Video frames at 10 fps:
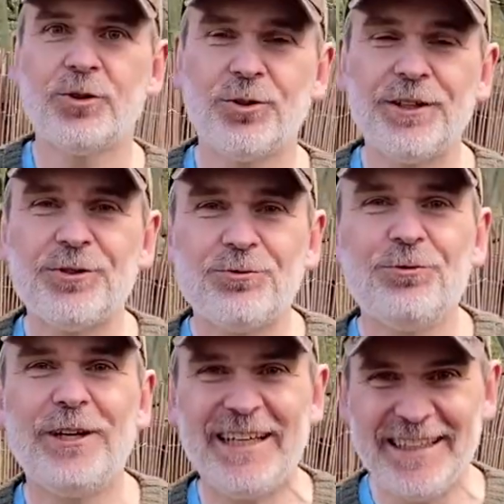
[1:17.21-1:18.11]
this
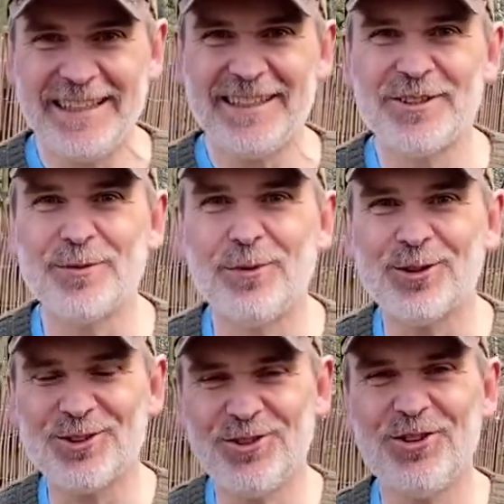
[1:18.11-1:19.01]
really is the
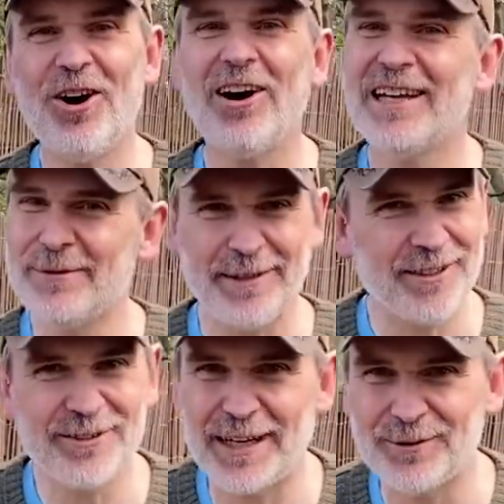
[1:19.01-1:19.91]
most gnarly bit of
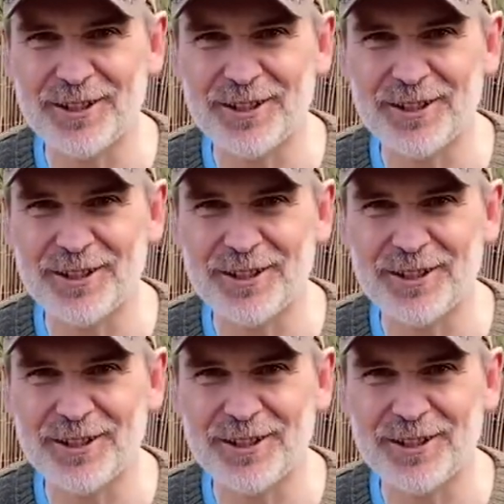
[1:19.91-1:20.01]
ground you